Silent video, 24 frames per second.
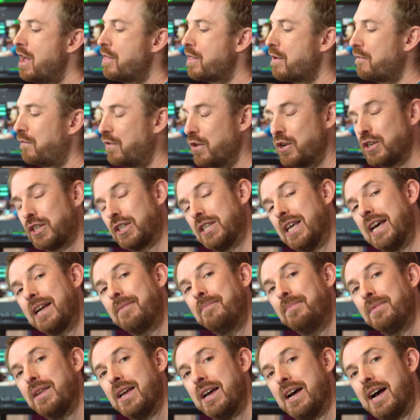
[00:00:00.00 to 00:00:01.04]
The first thing,
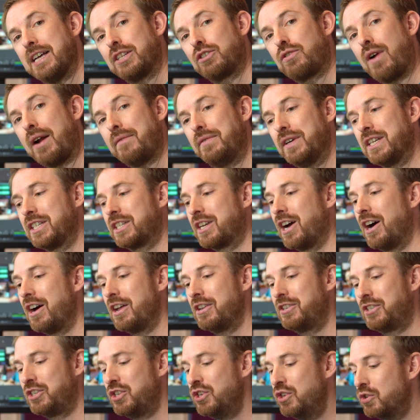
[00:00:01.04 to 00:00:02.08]
as graphics
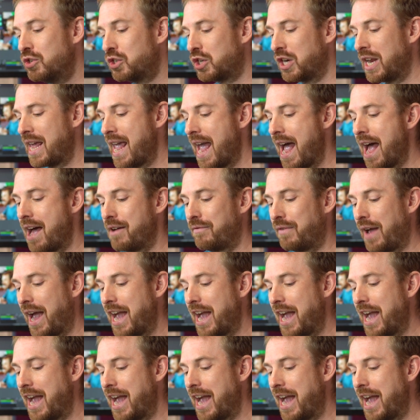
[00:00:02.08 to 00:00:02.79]
cards usually have